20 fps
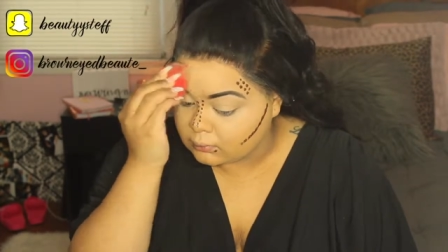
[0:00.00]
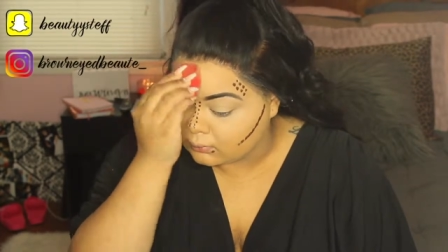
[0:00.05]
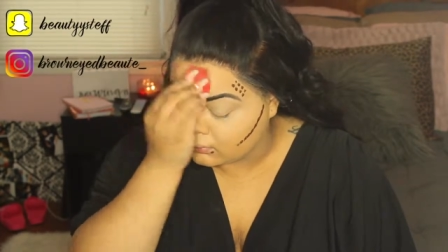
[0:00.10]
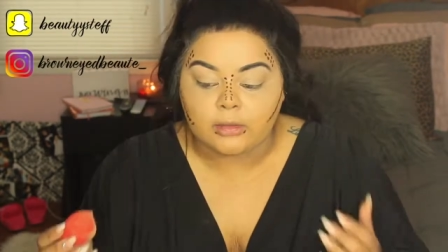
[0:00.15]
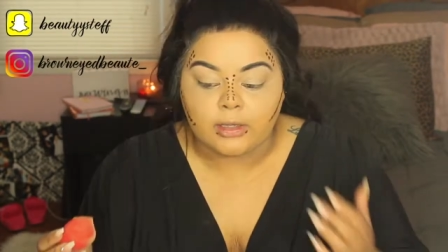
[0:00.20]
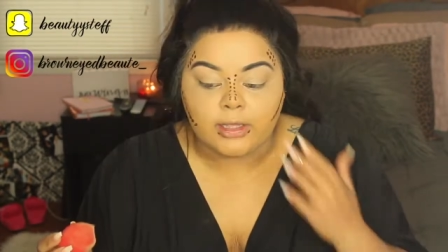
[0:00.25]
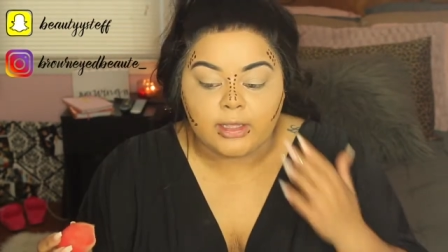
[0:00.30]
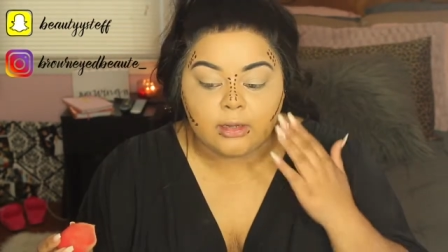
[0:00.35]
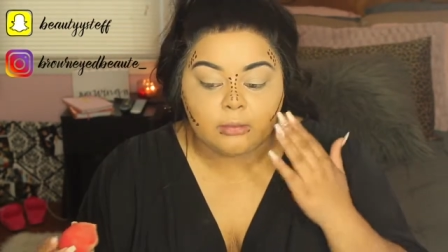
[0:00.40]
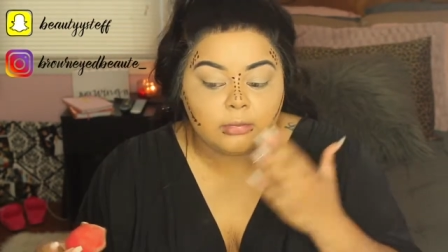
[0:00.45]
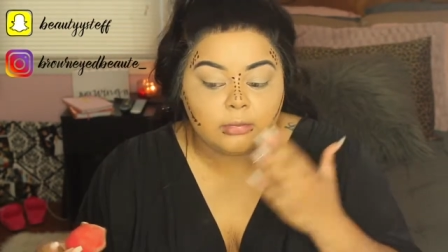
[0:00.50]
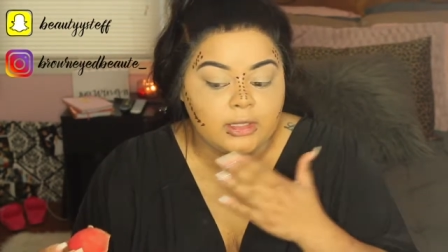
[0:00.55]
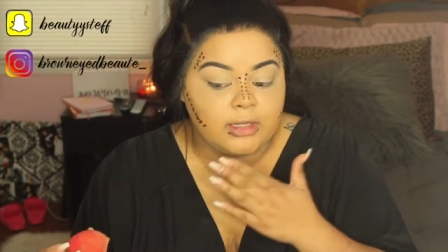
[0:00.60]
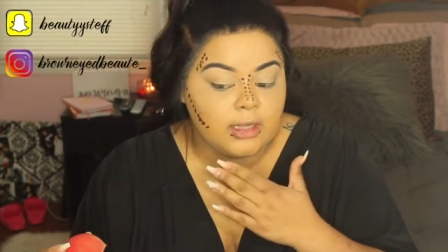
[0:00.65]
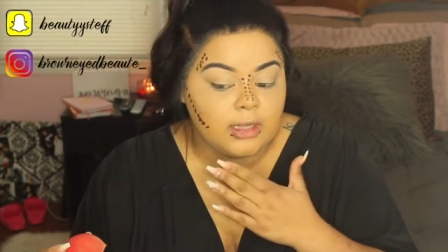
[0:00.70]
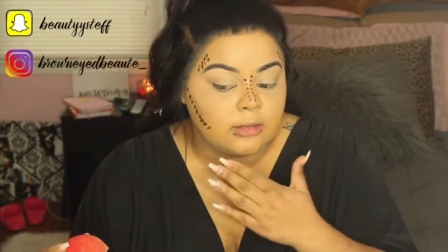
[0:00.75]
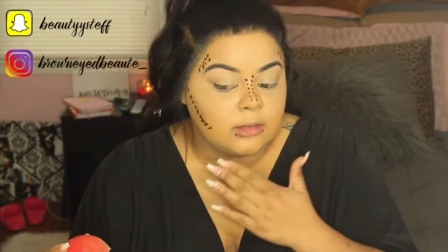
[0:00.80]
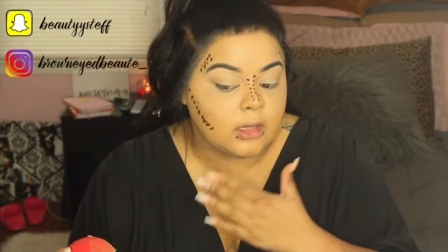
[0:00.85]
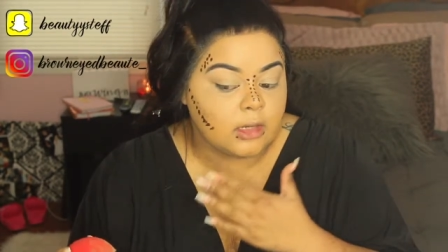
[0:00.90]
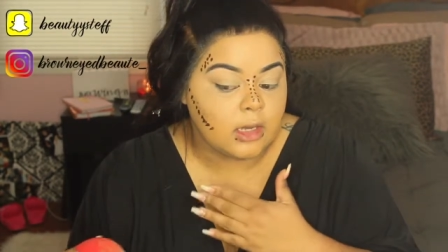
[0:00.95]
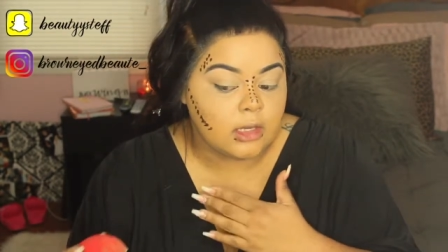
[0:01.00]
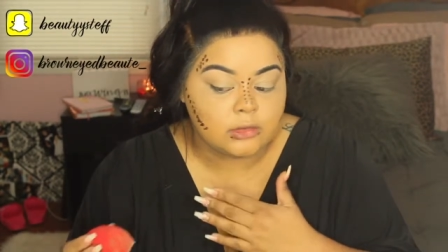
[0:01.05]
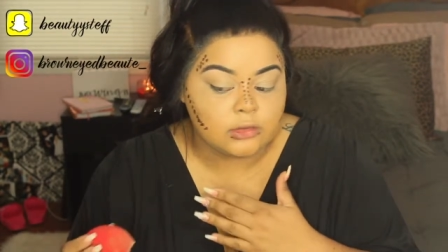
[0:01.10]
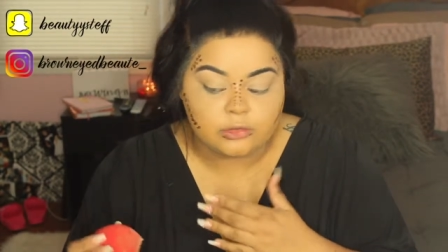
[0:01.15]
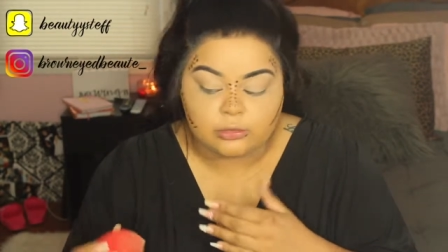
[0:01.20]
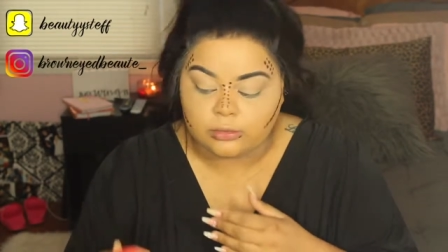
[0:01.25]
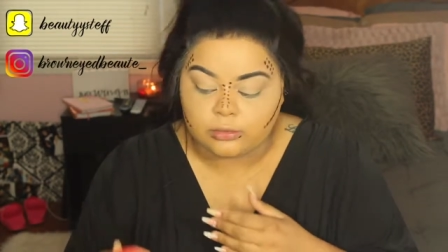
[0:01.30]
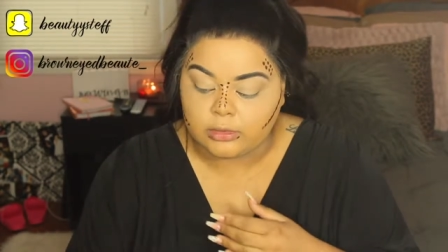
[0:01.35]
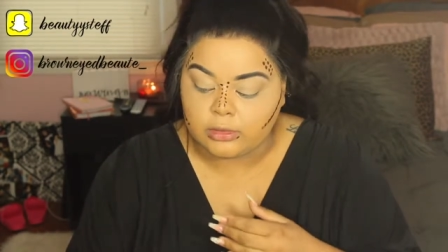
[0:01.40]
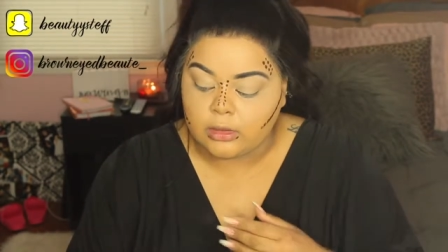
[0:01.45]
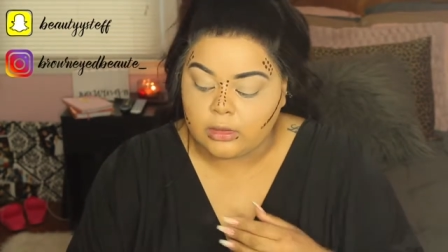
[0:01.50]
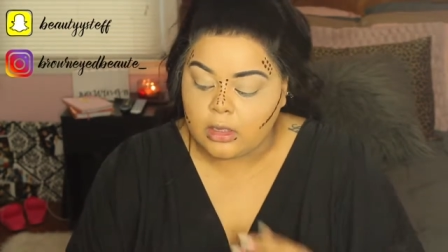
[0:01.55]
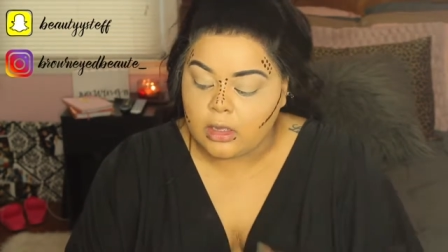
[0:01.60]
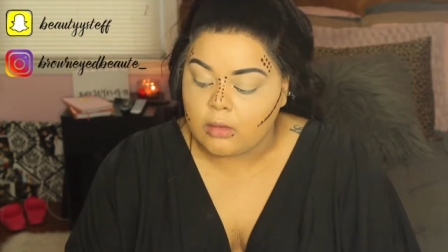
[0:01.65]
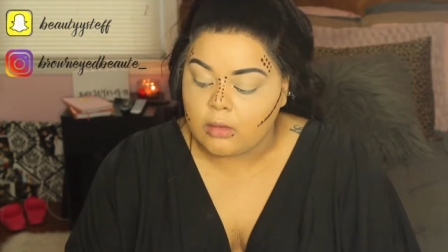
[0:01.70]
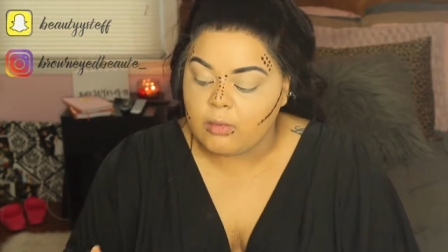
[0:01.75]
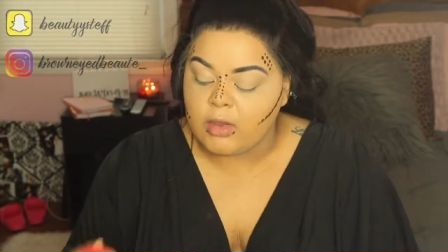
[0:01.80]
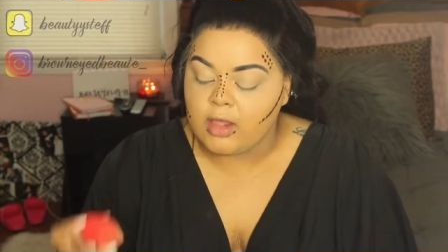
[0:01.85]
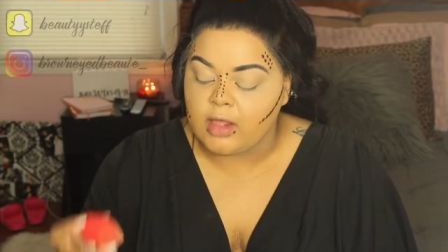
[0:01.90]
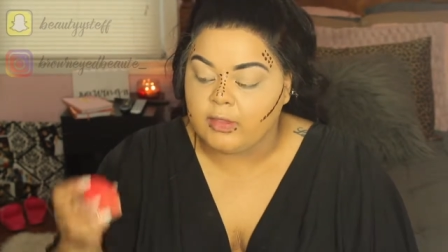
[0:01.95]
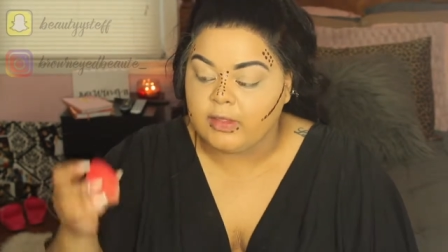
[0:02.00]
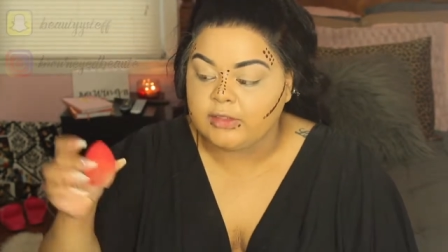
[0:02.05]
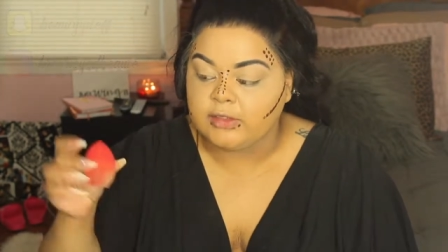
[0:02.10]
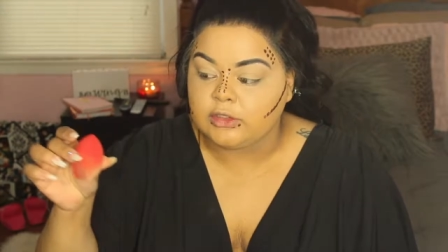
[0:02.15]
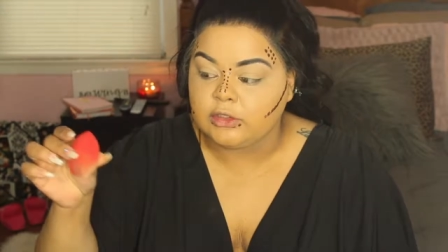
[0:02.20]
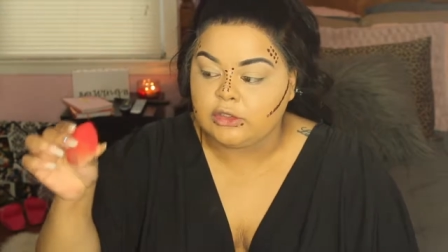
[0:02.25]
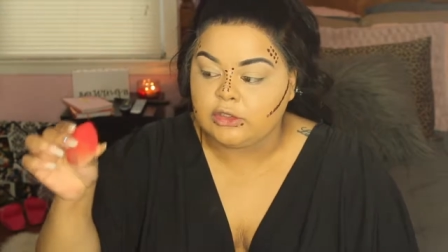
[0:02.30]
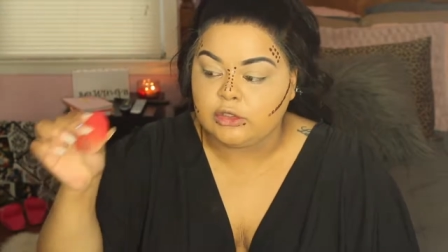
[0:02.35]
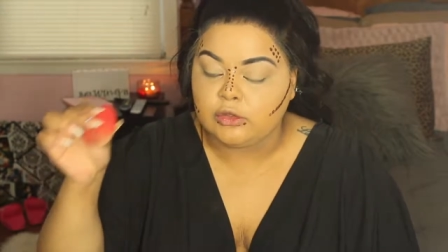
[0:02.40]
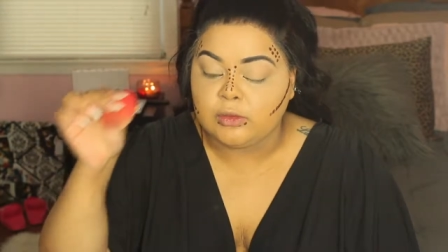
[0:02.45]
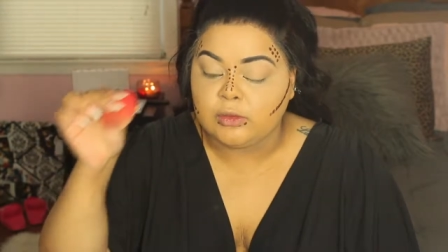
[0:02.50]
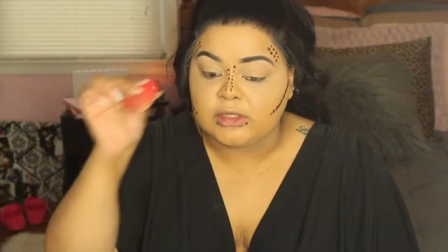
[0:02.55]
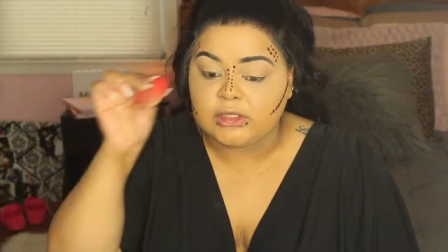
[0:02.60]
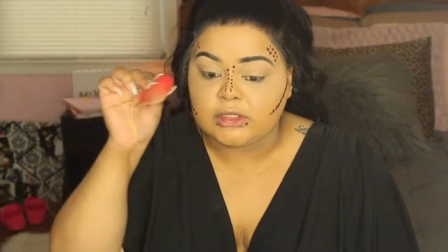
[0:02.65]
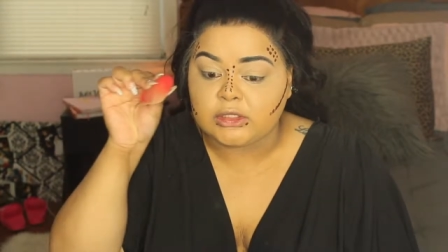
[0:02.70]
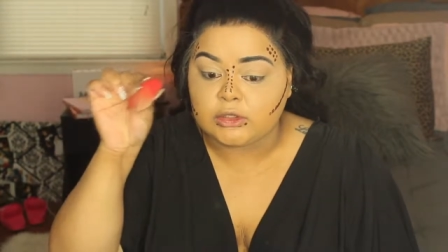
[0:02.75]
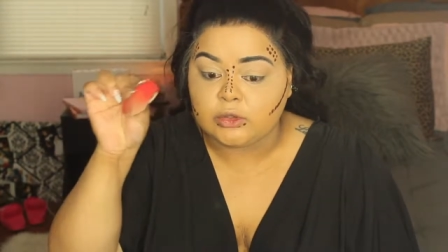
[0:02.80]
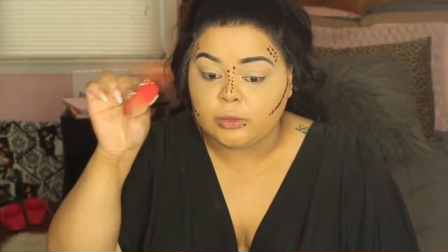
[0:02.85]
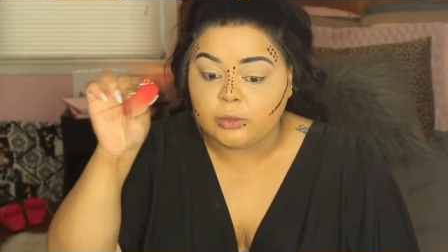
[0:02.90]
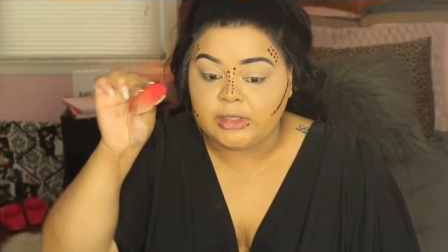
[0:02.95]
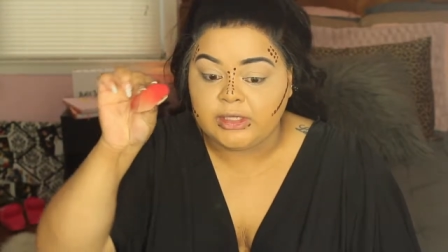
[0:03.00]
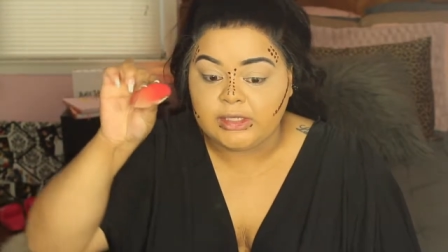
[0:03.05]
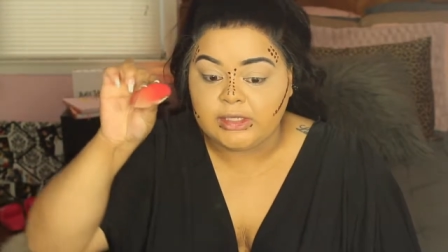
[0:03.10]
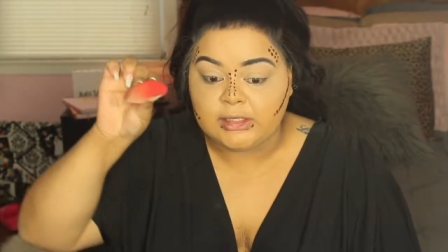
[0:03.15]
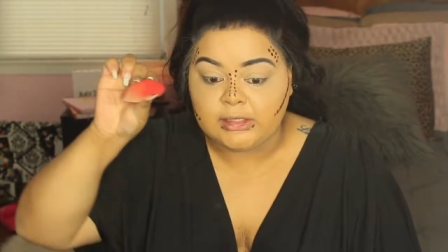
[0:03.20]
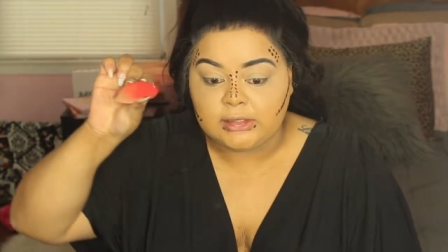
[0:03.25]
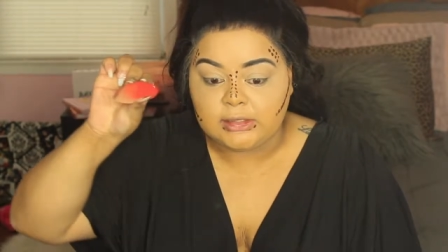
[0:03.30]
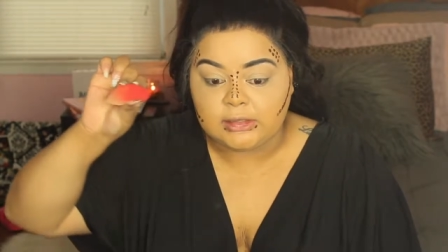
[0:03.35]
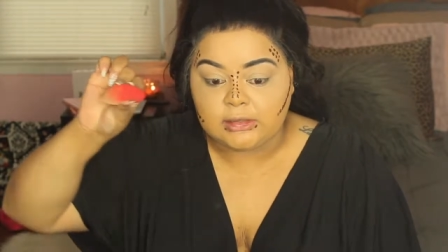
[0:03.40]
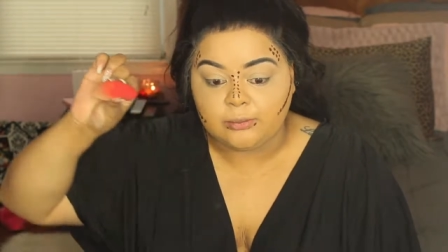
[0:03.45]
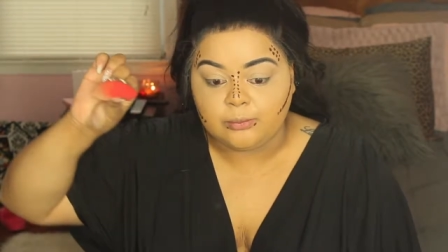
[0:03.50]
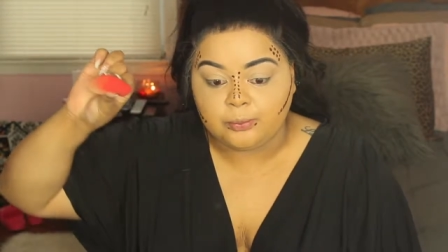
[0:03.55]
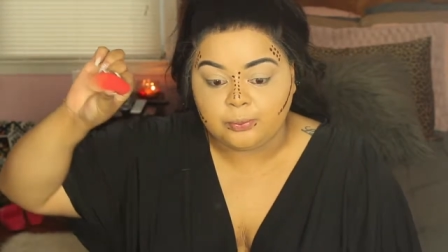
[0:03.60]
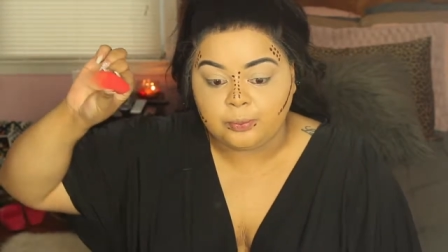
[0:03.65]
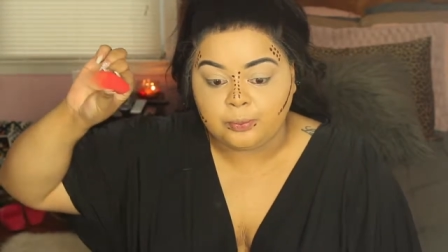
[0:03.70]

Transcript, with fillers: Go ahead and blend out the contour. What I like to do is squeeze.